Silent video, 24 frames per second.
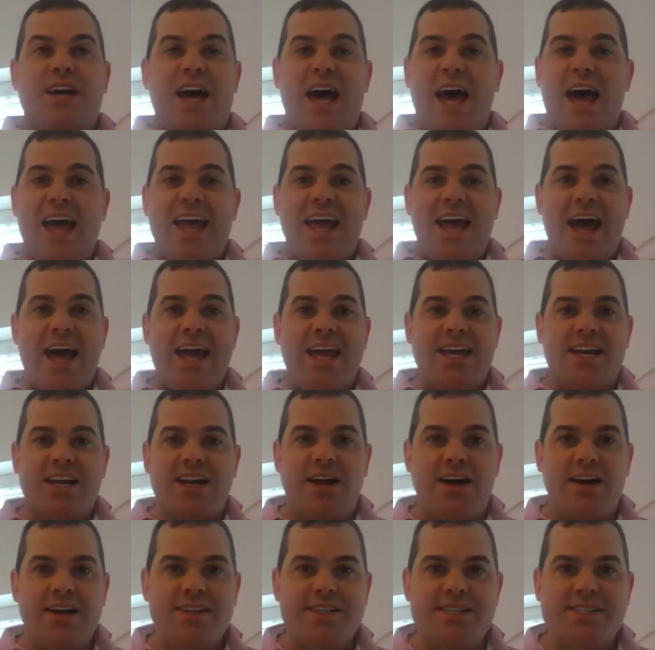eight
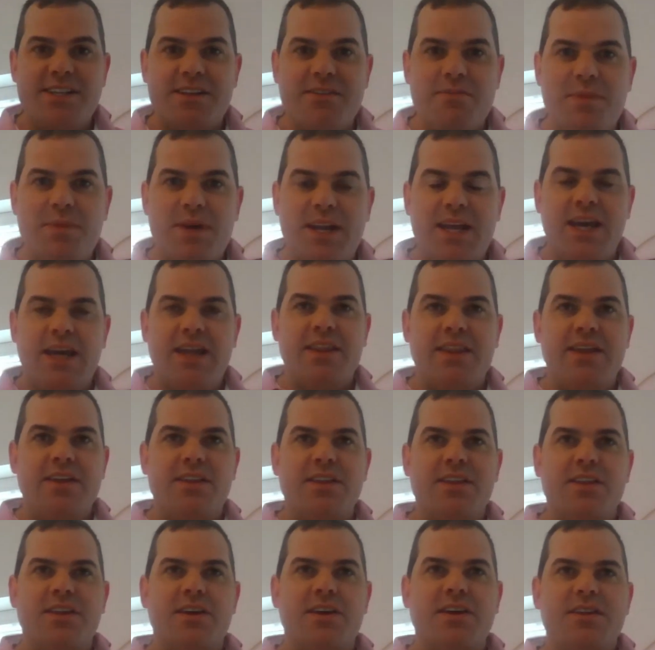clients at the minute
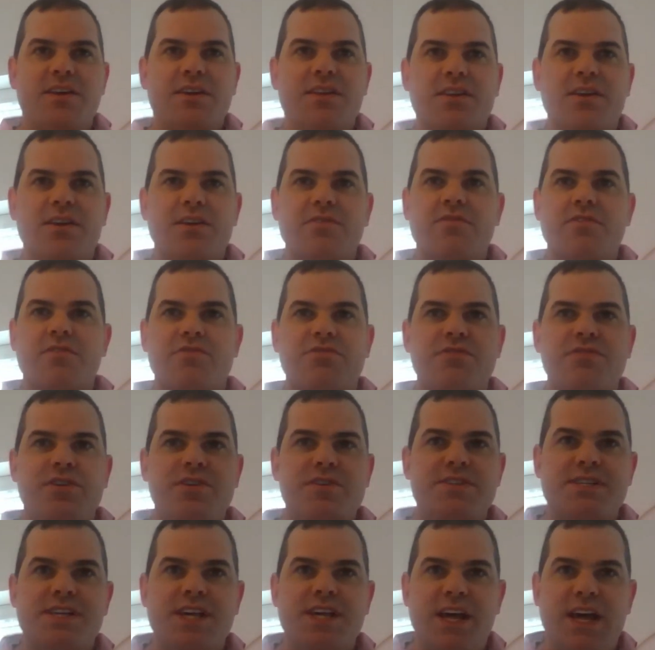that are
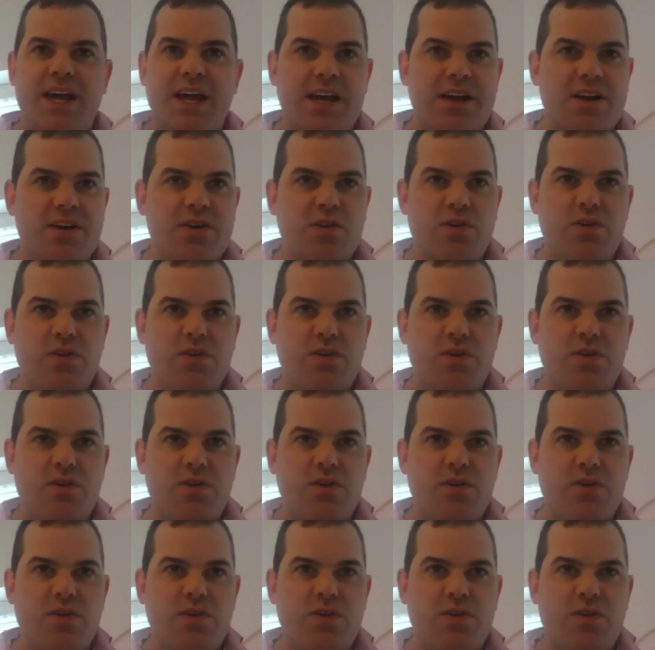recruiting.